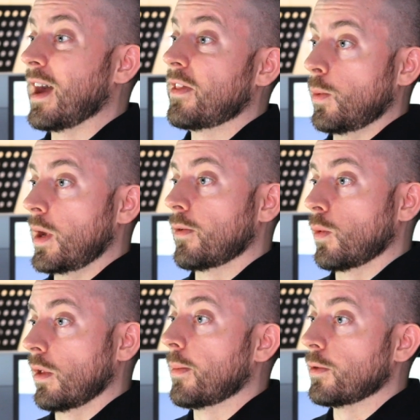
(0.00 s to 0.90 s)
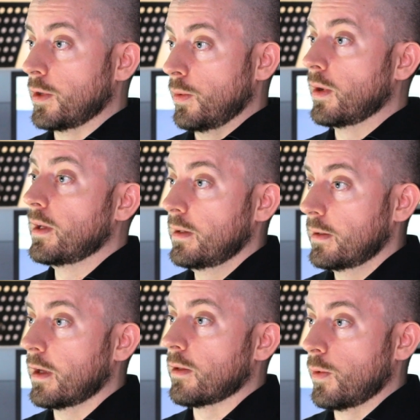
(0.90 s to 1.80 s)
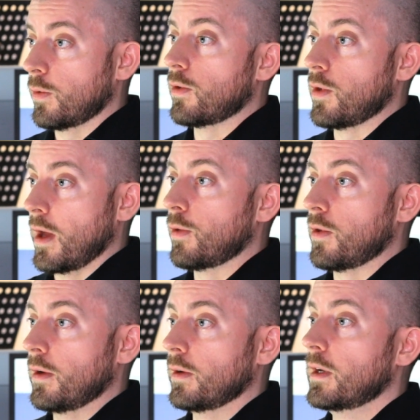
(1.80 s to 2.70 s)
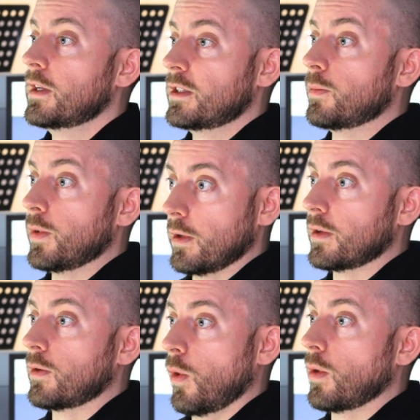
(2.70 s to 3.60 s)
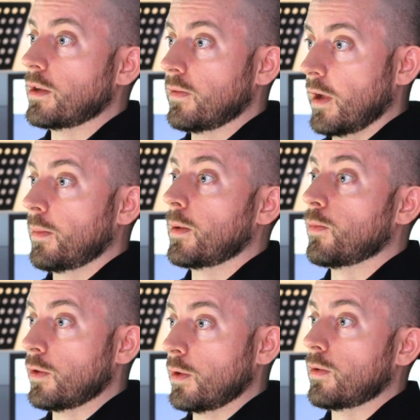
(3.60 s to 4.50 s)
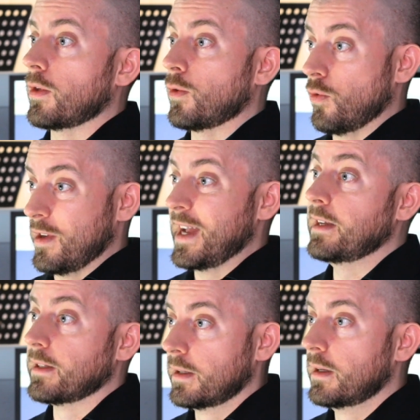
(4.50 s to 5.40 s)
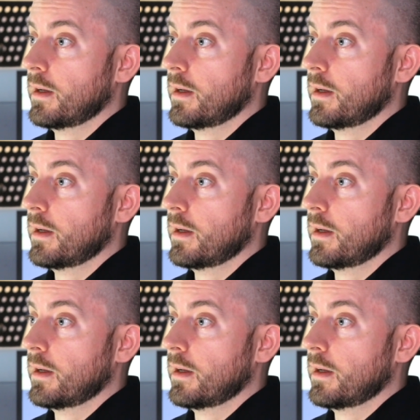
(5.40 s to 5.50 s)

I think we have a real opportunity as opposed to challenge here to build and grow and develop and produce and create